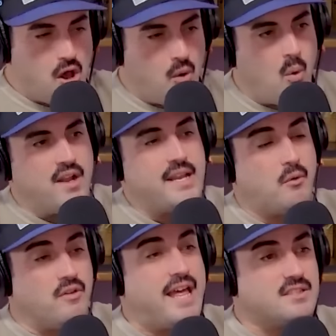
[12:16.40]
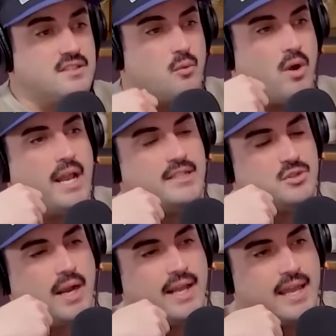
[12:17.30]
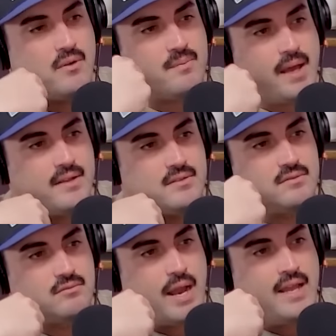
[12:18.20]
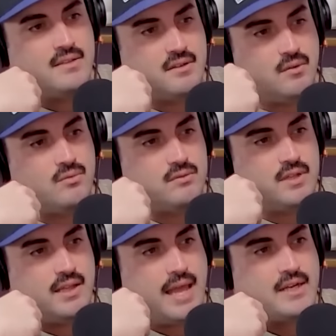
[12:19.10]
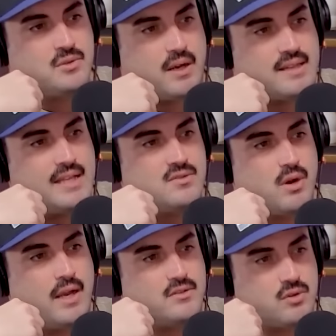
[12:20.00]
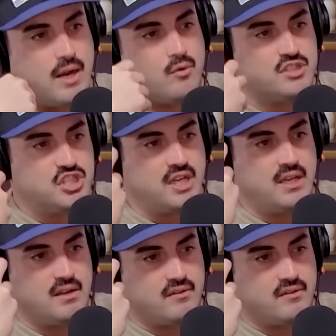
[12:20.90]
A one day. Well, that's the one I try to get with my ray the the electric. Right. That's where I try to achieve.